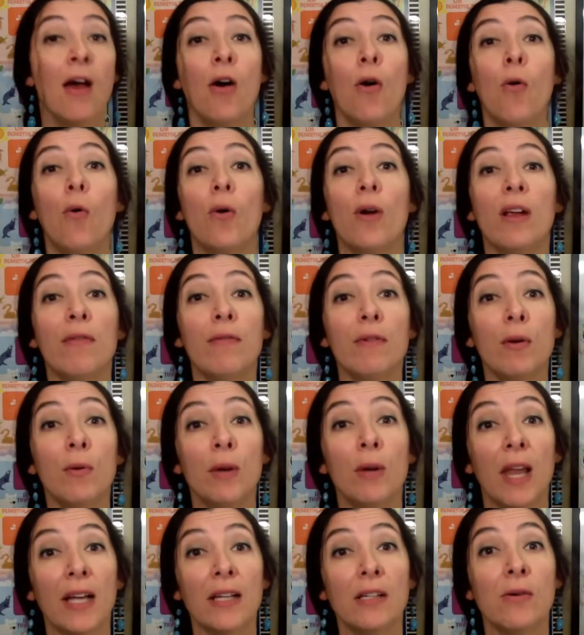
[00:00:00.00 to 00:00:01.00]
or if you would
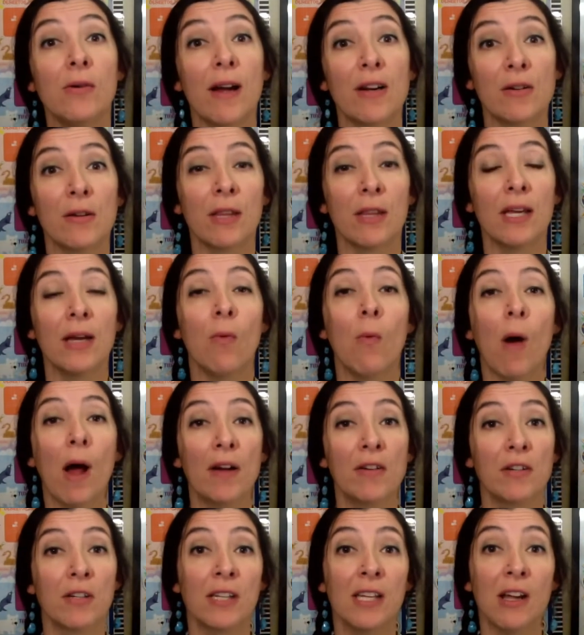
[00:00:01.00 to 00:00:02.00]
like to actually
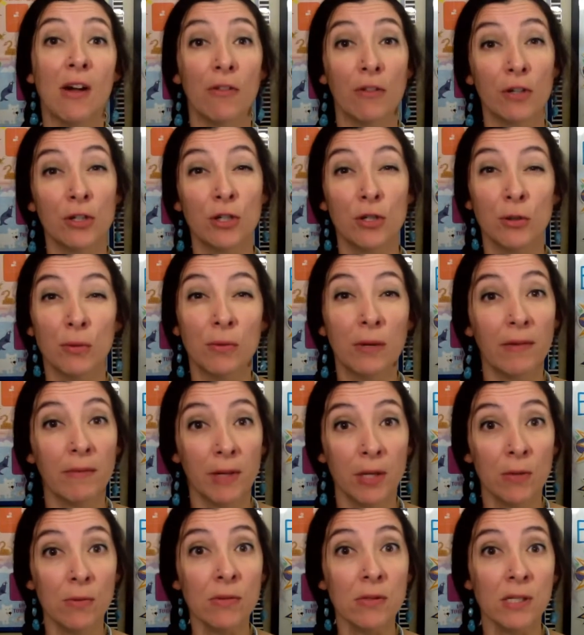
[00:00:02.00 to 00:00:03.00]
watch the other 2
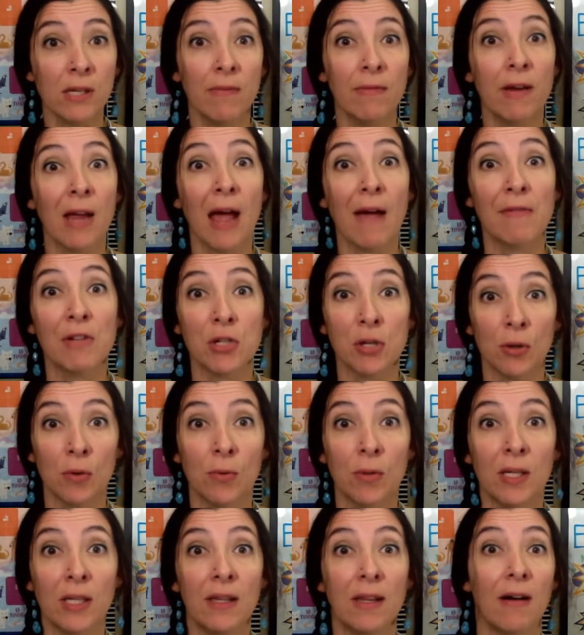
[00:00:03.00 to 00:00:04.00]
reviews if you have
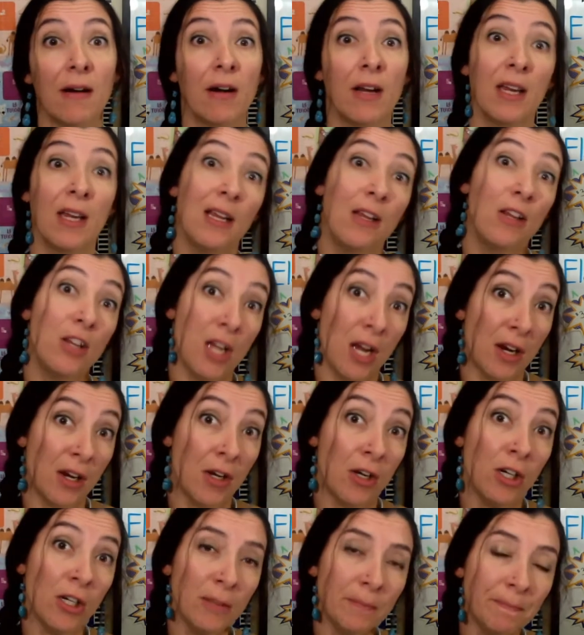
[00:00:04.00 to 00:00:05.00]
children that are younger.